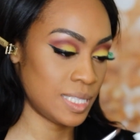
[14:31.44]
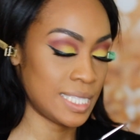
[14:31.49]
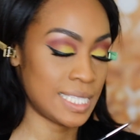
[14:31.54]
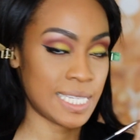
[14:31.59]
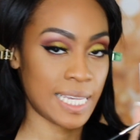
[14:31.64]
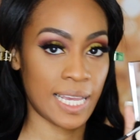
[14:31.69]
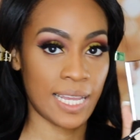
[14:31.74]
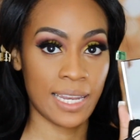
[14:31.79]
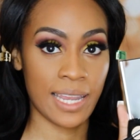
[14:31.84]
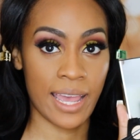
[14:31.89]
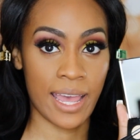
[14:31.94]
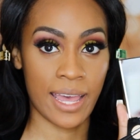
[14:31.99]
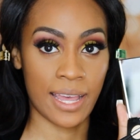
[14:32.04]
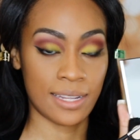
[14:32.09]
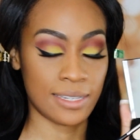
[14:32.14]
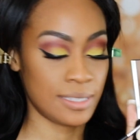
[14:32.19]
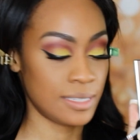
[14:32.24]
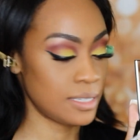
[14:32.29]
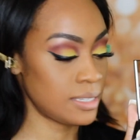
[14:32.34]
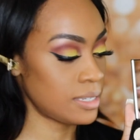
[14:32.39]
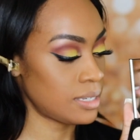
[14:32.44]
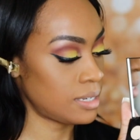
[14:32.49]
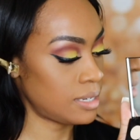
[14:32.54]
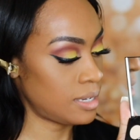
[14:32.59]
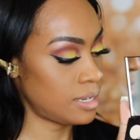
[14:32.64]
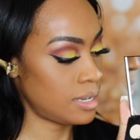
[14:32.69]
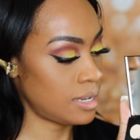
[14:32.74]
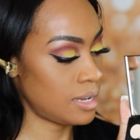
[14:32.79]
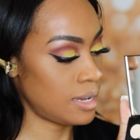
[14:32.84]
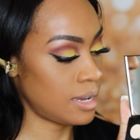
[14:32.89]
Dead End.
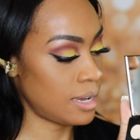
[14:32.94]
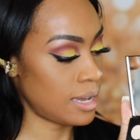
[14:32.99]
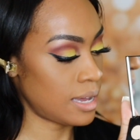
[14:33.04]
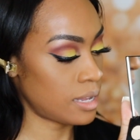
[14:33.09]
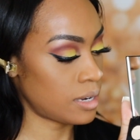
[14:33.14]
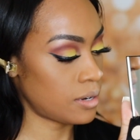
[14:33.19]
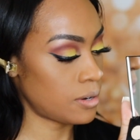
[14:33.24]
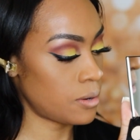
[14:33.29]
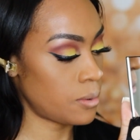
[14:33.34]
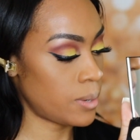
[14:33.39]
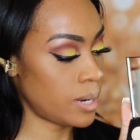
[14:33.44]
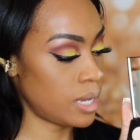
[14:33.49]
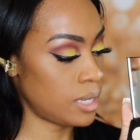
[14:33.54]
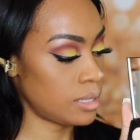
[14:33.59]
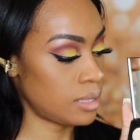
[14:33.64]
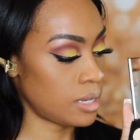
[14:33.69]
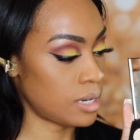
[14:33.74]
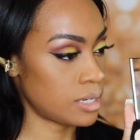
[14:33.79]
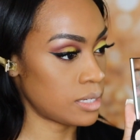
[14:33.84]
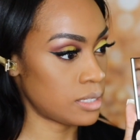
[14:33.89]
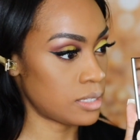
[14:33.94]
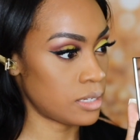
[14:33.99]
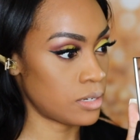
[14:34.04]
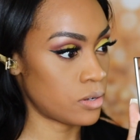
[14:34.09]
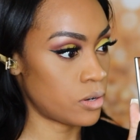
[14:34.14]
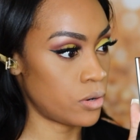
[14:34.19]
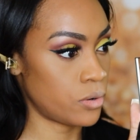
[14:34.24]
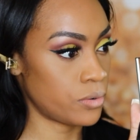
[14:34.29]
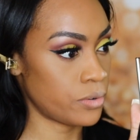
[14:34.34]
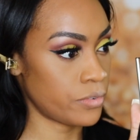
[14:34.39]
I don't know why I thought it
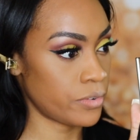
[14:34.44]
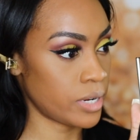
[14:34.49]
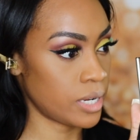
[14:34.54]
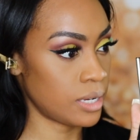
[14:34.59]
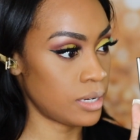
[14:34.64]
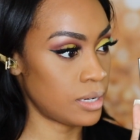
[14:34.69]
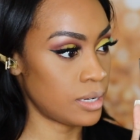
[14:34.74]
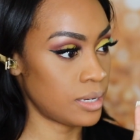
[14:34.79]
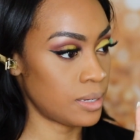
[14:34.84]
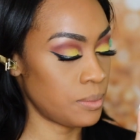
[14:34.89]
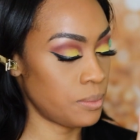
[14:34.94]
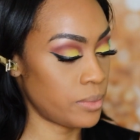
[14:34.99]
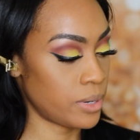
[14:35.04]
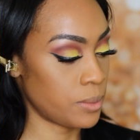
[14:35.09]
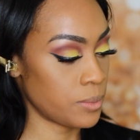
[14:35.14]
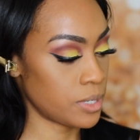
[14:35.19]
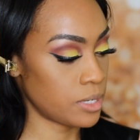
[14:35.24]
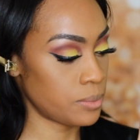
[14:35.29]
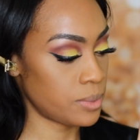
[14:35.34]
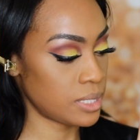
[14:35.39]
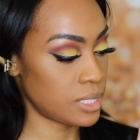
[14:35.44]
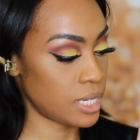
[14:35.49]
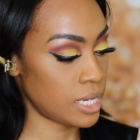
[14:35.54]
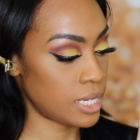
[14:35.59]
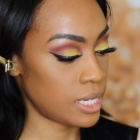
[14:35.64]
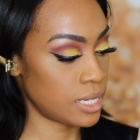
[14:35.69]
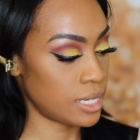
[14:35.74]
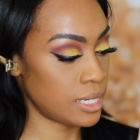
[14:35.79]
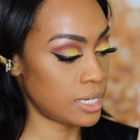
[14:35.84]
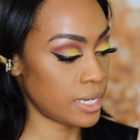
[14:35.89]
said Code Red. But I'm going to be
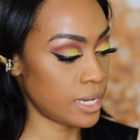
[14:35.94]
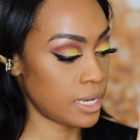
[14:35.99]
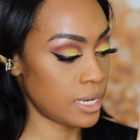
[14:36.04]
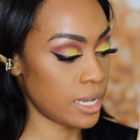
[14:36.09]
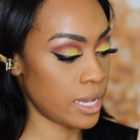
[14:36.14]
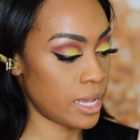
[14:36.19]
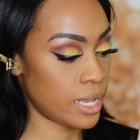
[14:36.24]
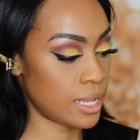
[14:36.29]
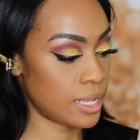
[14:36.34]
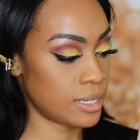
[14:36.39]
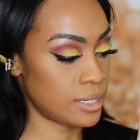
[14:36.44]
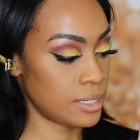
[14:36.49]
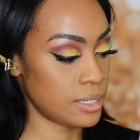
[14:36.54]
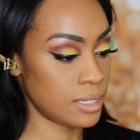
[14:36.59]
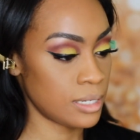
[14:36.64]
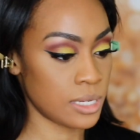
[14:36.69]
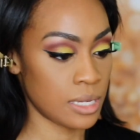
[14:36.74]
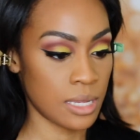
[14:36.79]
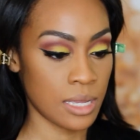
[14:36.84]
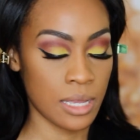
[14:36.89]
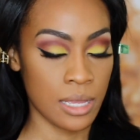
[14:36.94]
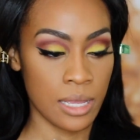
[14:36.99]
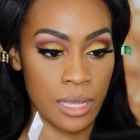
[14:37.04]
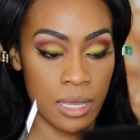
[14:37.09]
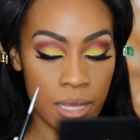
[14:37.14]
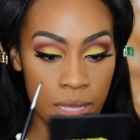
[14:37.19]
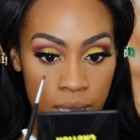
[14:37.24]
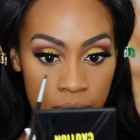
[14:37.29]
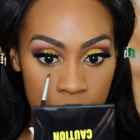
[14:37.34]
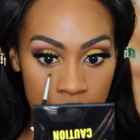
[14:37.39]
taking Dead End
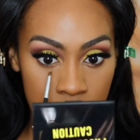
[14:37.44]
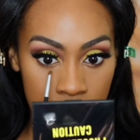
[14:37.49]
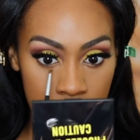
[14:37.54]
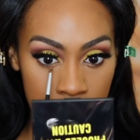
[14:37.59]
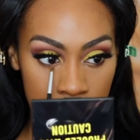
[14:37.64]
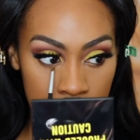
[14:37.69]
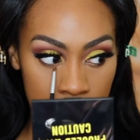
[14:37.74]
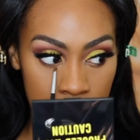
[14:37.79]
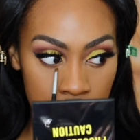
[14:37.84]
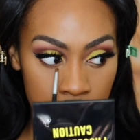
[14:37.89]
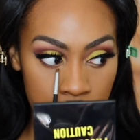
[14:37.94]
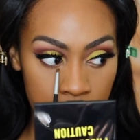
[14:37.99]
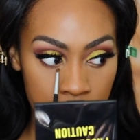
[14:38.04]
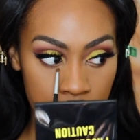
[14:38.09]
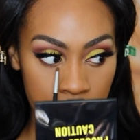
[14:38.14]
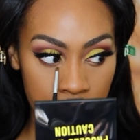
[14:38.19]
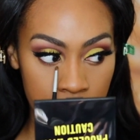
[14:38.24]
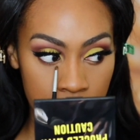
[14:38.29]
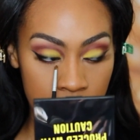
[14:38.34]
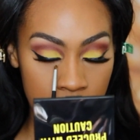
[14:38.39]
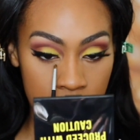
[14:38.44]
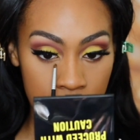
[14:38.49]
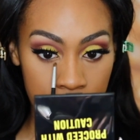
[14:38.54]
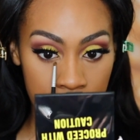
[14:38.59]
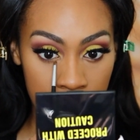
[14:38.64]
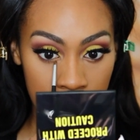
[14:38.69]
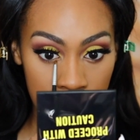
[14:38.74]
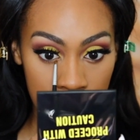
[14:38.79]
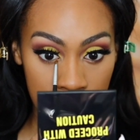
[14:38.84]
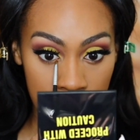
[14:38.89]
and
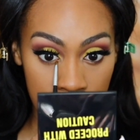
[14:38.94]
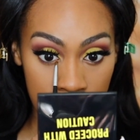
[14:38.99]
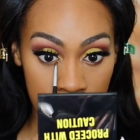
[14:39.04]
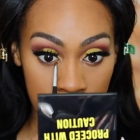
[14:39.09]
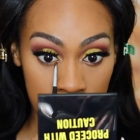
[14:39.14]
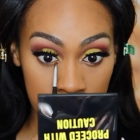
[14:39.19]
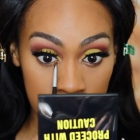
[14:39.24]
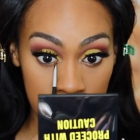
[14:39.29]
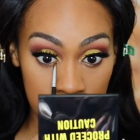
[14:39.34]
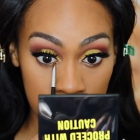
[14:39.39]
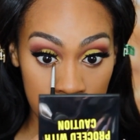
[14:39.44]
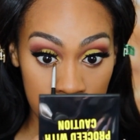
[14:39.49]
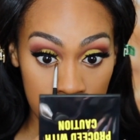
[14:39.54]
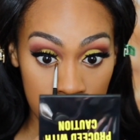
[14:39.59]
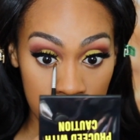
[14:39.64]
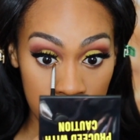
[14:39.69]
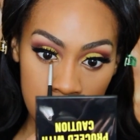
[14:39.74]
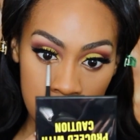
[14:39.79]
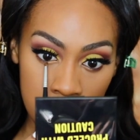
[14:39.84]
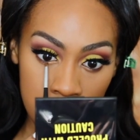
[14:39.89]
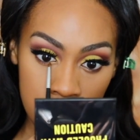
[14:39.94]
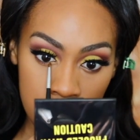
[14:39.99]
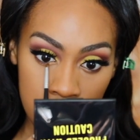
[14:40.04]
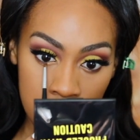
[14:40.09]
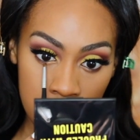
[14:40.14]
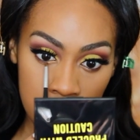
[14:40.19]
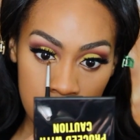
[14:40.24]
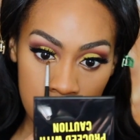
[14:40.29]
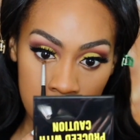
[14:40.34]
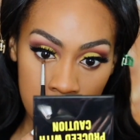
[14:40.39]
popping that.
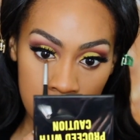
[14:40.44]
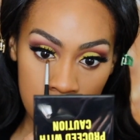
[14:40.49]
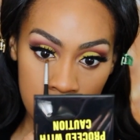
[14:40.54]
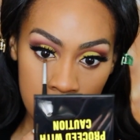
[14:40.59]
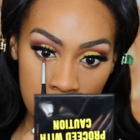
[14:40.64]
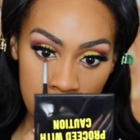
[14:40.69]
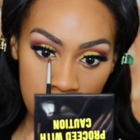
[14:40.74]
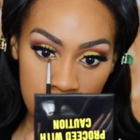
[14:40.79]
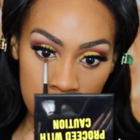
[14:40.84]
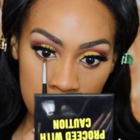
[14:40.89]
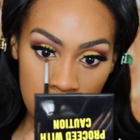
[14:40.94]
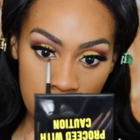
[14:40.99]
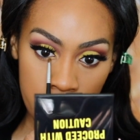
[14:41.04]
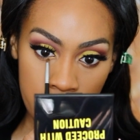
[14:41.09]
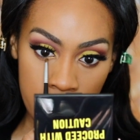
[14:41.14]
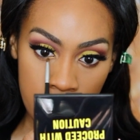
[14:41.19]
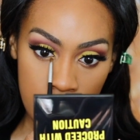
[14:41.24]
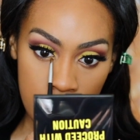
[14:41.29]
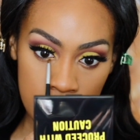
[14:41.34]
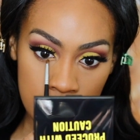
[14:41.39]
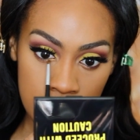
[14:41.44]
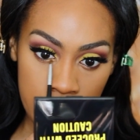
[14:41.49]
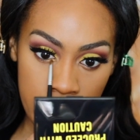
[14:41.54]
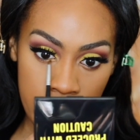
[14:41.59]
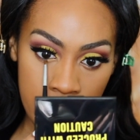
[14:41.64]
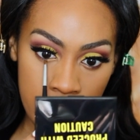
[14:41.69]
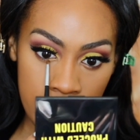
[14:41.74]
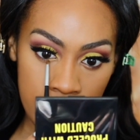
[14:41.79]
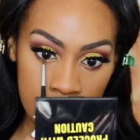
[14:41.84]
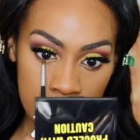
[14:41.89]
Ooh, it's on my
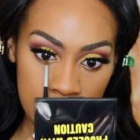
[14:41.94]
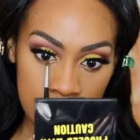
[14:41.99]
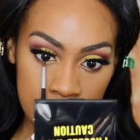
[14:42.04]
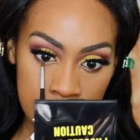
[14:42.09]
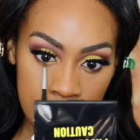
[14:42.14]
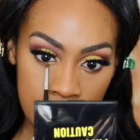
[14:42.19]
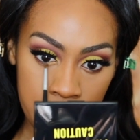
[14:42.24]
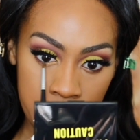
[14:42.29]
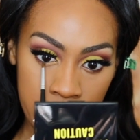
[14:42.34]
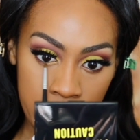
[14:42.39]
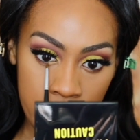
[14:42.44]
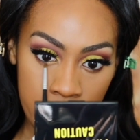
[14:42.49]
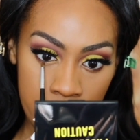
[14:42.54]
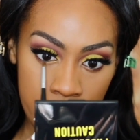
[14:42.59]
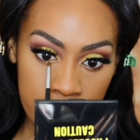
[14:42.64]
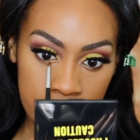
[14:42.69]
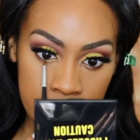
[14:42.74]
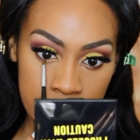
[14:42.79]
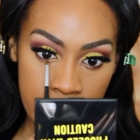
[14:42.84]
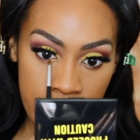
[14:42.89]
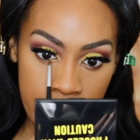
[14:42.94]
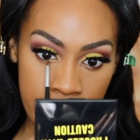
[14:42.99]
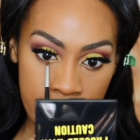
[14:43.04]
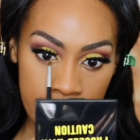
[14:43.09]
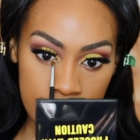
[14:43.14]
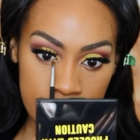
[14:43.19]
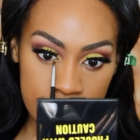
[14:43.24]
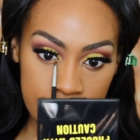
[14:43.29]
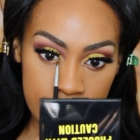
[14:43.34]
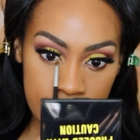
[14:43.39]
contact. It's on my
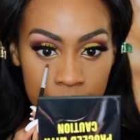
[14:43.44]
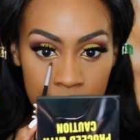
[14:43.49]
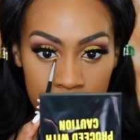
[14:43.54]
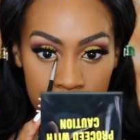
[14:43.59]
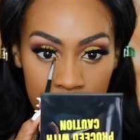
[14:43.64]
contact.